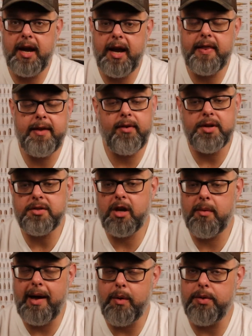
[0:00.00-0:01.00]
And they've also
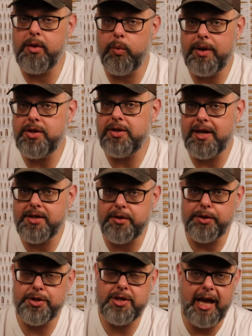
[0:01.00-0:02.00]
come out with the
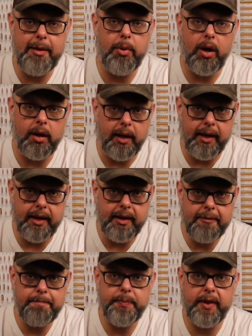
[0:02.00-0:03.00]
Winchester Stay-Ball line